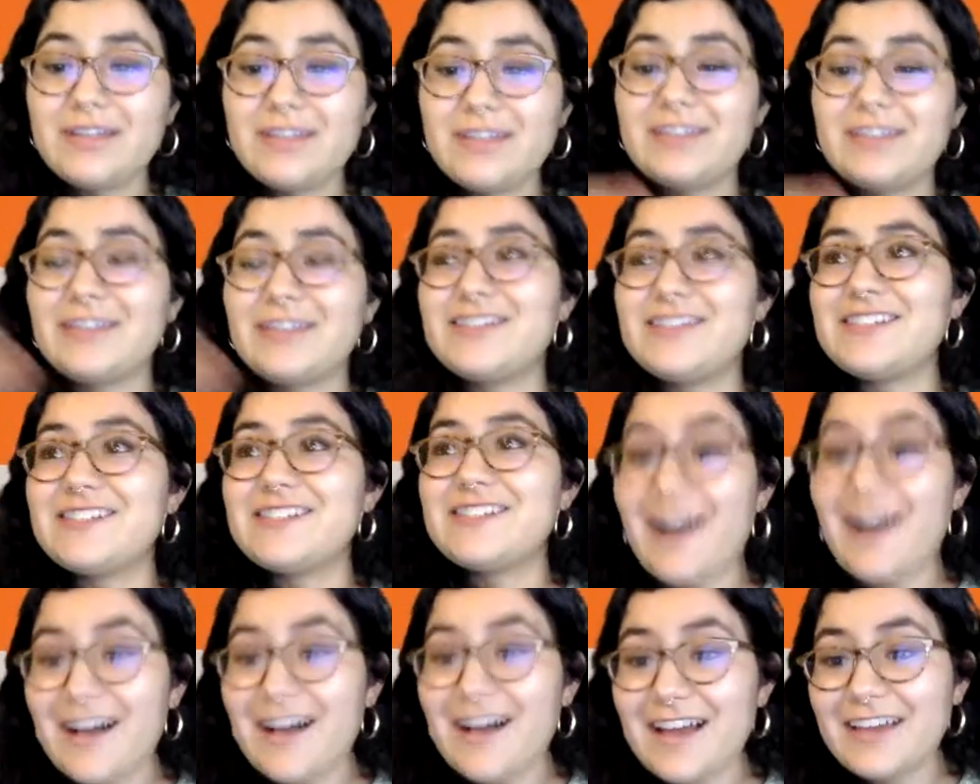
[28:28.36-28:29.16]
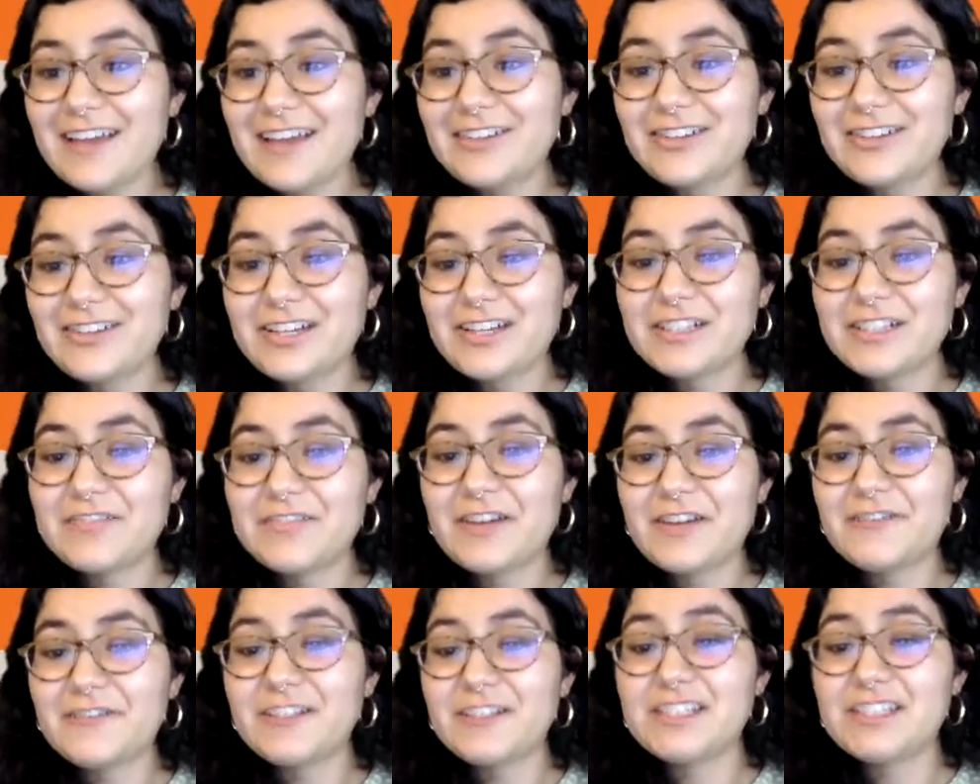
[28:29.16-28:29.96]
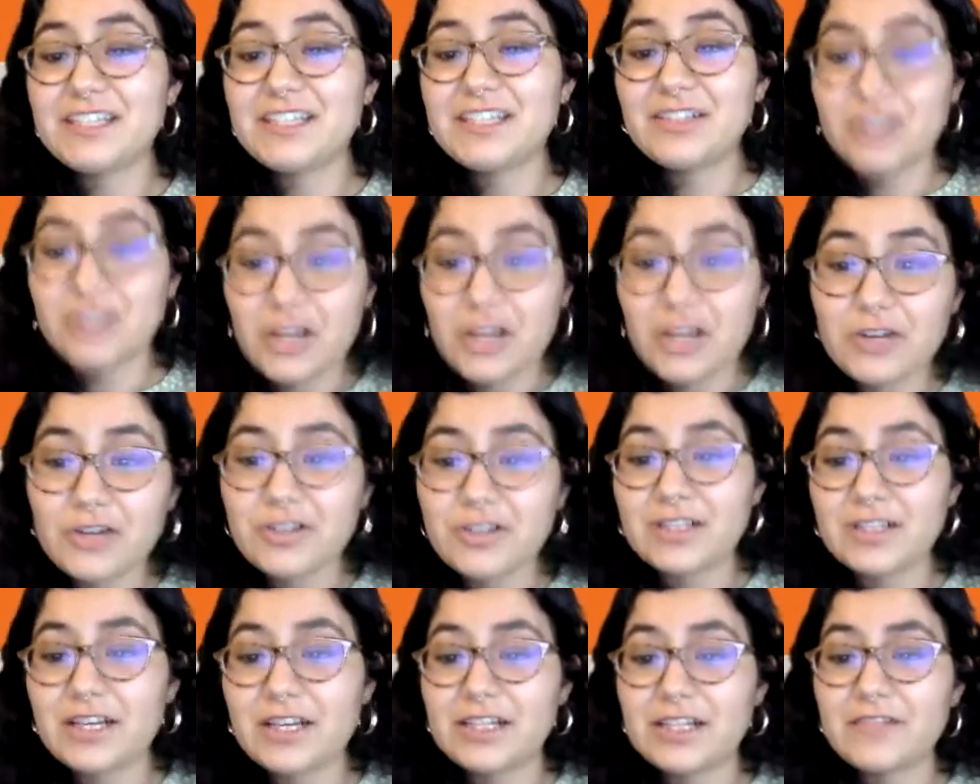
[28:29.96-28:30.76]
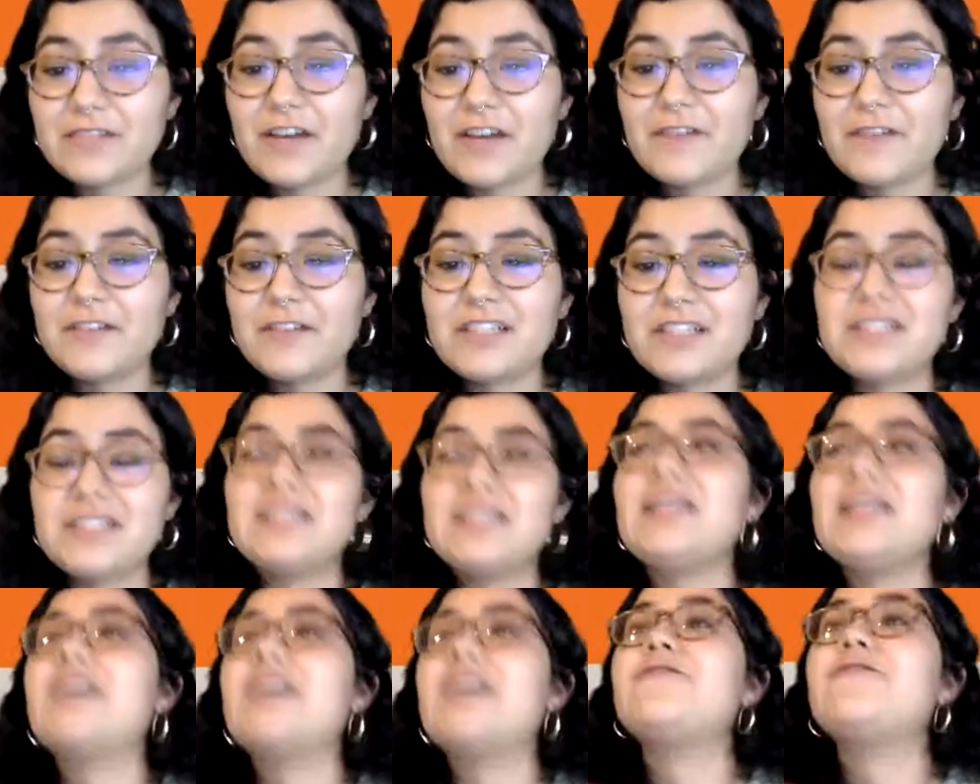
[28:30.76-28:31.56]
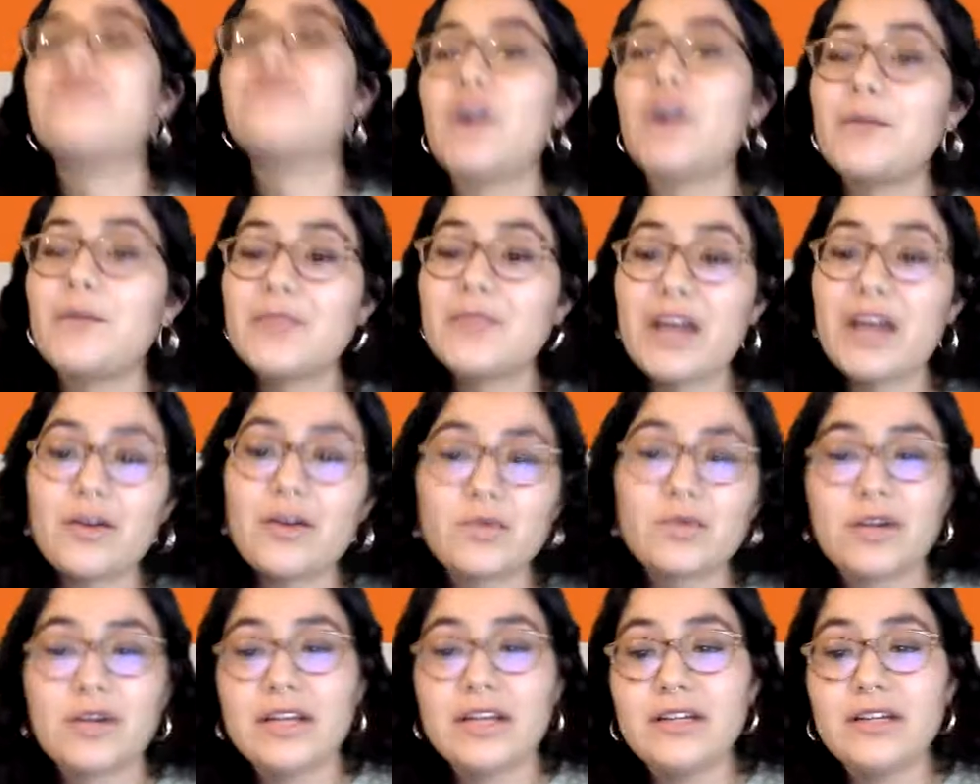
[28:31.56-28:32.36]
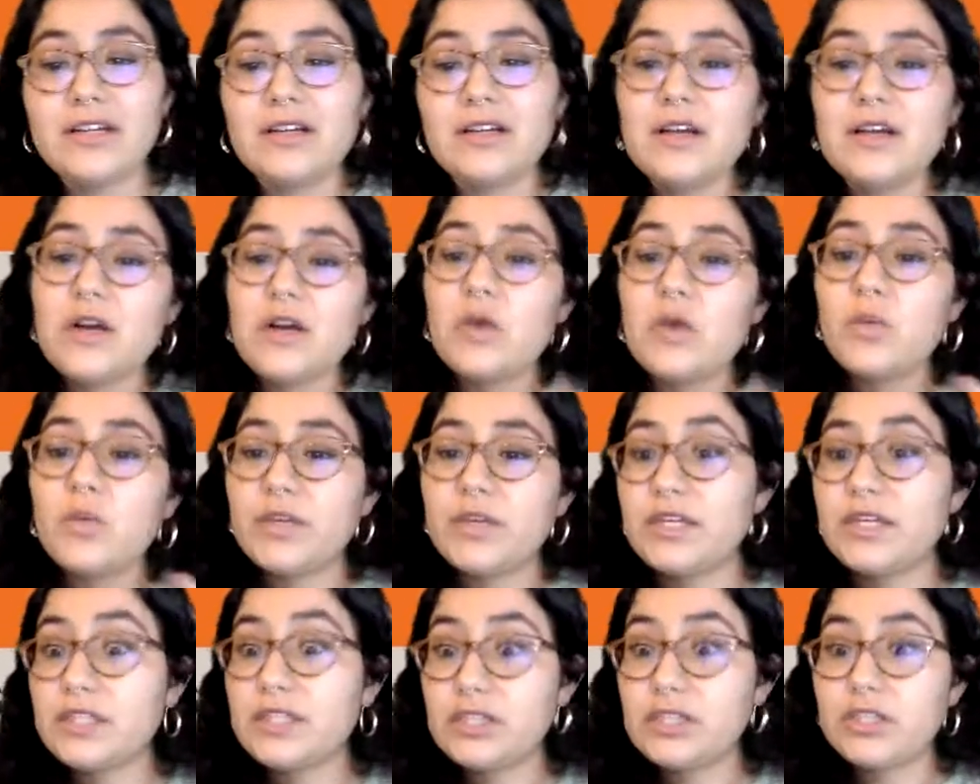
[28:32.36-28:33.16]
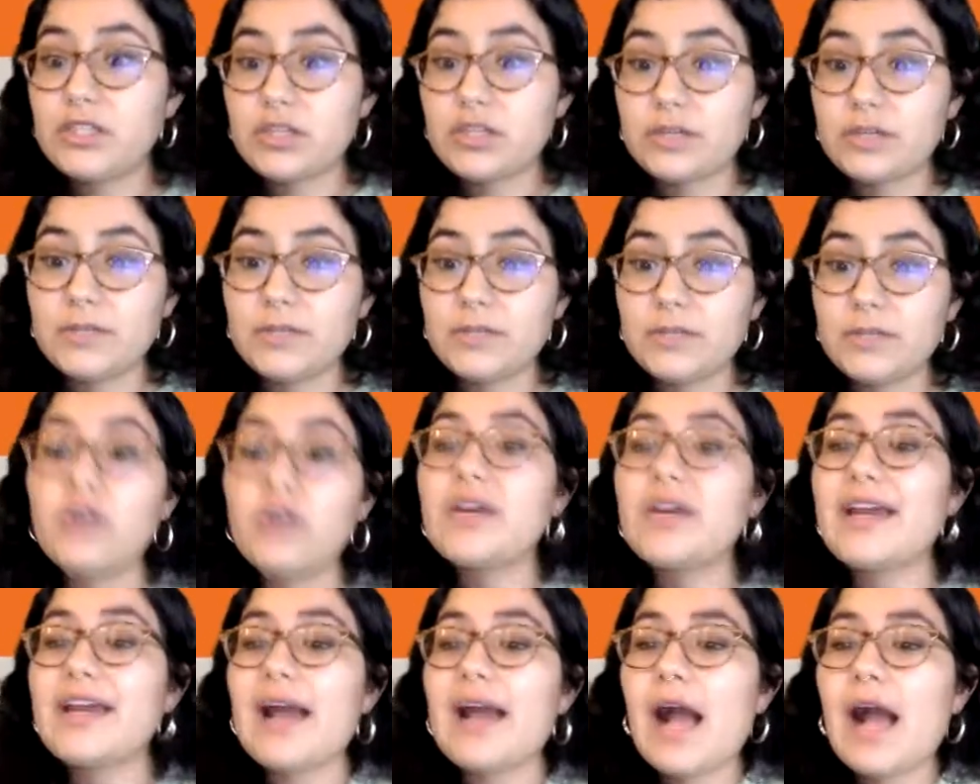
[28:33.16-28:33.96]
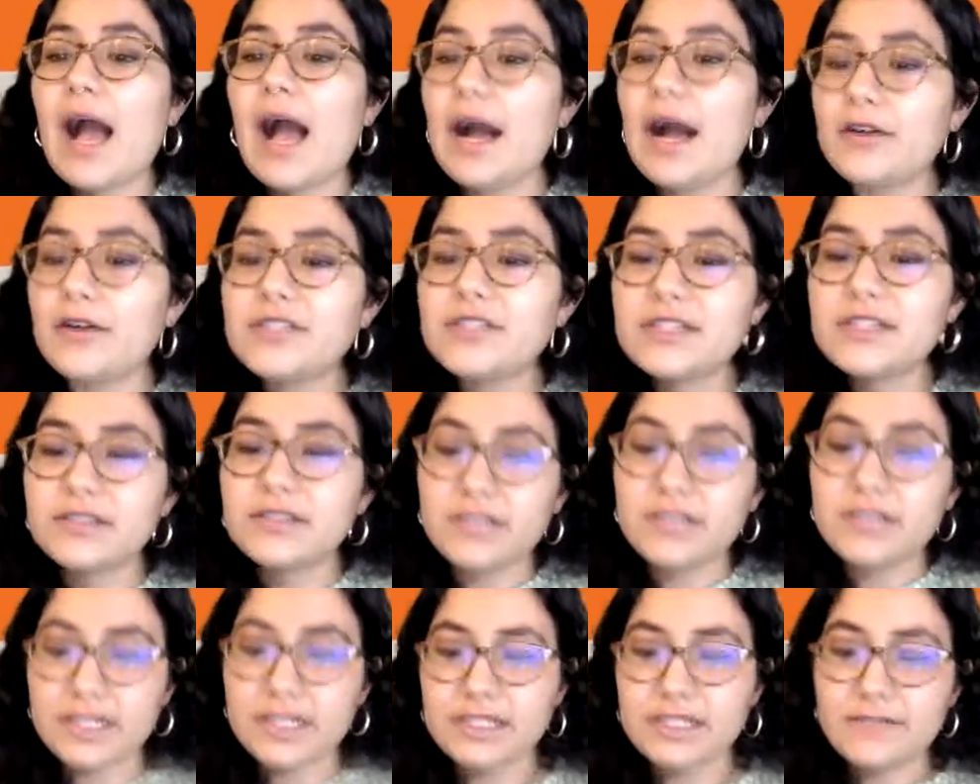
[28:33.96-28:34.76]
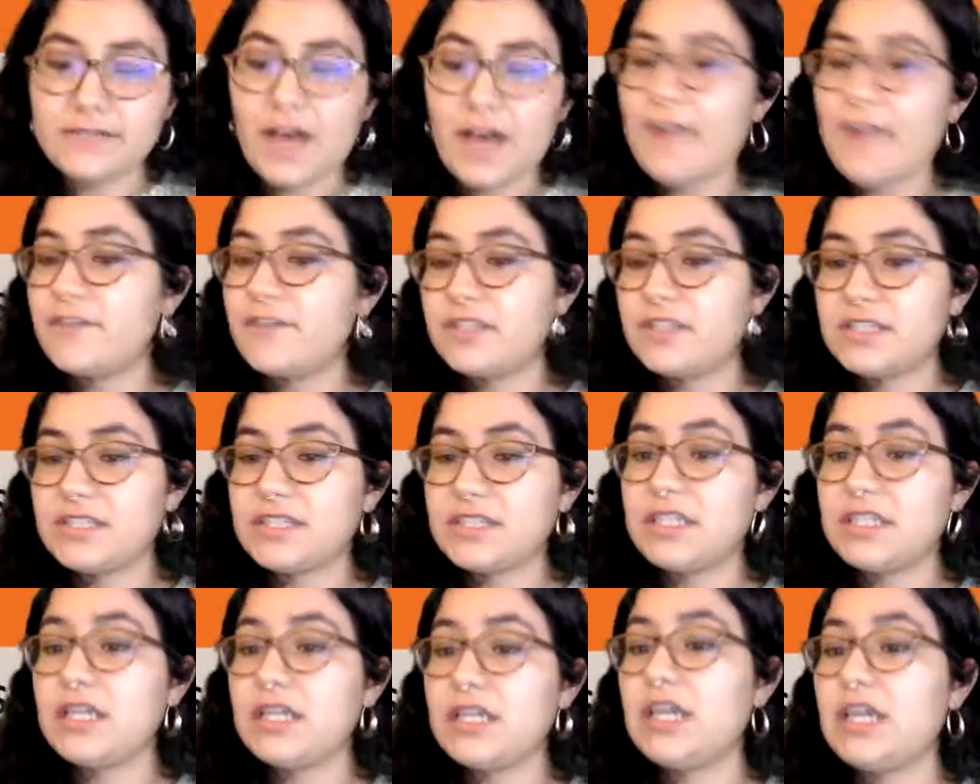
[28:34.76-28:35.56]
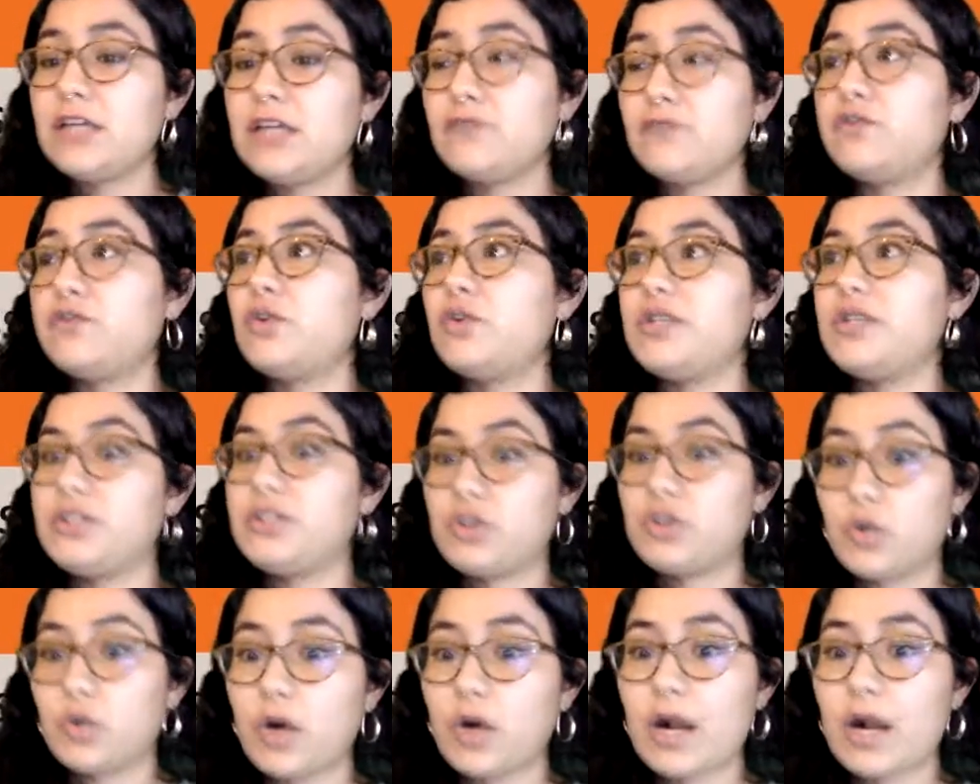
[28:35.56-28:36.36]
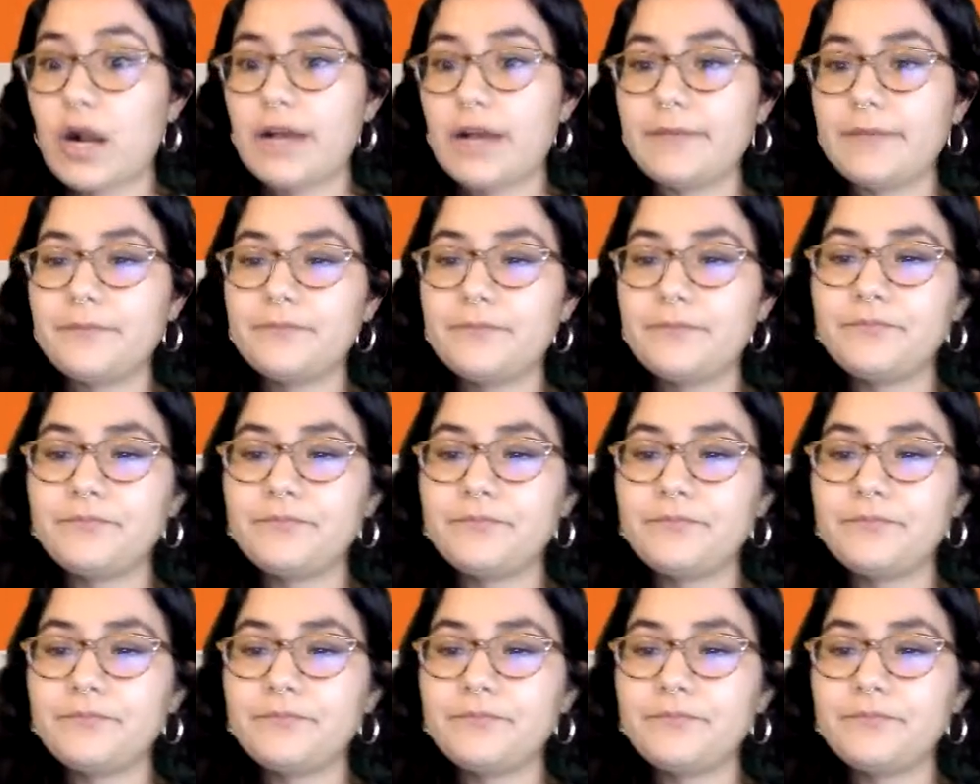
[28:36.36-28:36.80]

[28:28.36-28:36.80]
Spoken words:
there's high collective efficacy, low collective efficacy. And from that rate, we can determine, okay, how does collective efficacy influence crime?